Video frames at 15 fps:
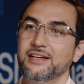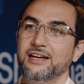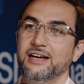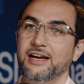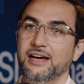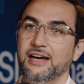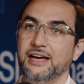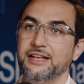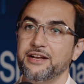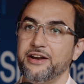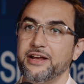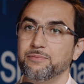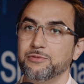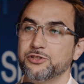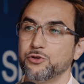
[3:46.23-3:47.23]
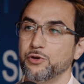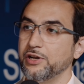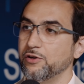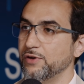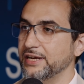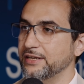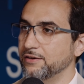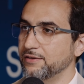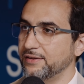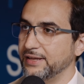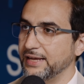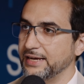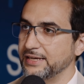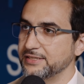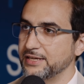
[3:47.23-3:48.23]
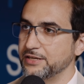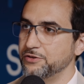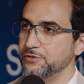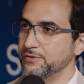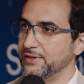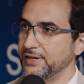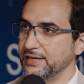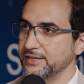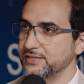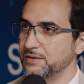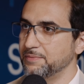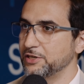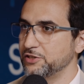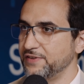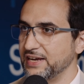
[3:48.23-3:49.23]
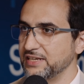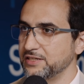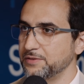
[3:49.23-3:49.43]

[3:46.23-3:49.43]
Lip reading: And they're able to iterate on things and do things at a much faster